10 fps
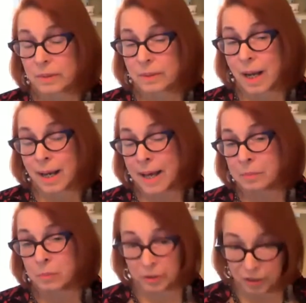I
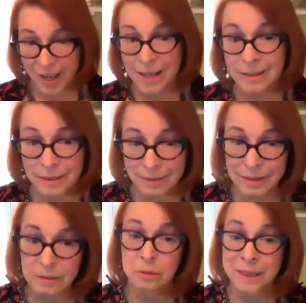had more sadness
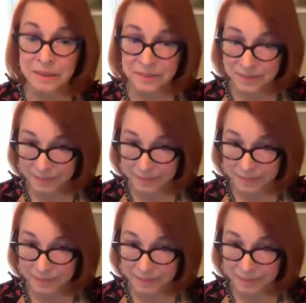and grief.